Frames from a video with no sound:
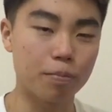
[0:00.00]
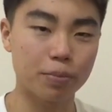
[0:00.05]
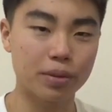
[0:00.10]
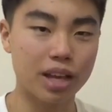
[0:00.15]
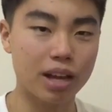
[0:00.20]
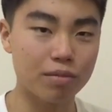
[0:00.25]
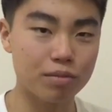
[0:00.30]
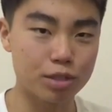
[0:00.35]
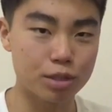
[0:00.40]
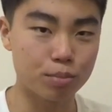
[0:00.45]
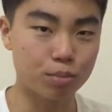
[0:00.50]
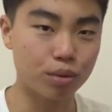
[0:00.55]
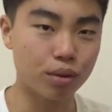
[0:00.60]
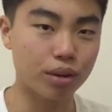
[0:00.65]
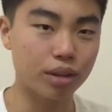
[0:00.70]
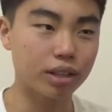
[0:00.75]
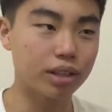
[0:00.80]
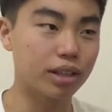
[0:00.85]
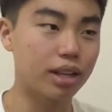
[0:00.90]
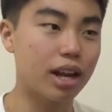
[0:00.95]
Kevin De
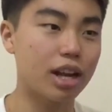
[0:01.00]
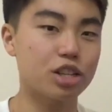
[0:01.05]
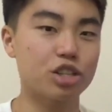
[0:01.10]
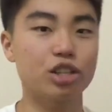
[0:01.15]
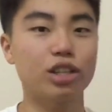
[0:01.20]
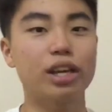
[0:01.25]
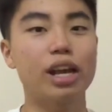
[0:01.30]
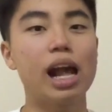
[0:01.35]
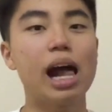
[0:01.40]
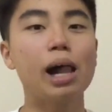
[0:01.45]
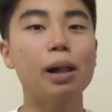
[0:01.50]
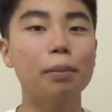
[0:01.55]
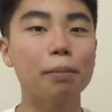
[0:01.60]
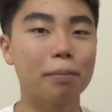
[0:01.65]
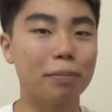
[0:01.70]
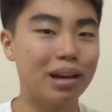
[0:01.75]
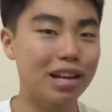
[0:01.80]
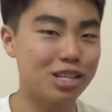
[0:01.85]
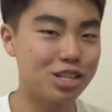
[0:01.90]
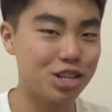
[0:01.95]
Bruyne could actually
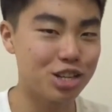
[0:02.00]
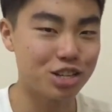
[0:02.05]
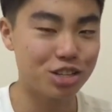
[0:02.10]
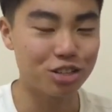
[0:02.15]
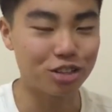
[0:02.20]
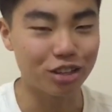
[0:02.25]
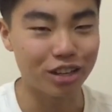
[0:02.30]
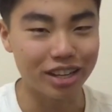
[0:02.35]
help Manchester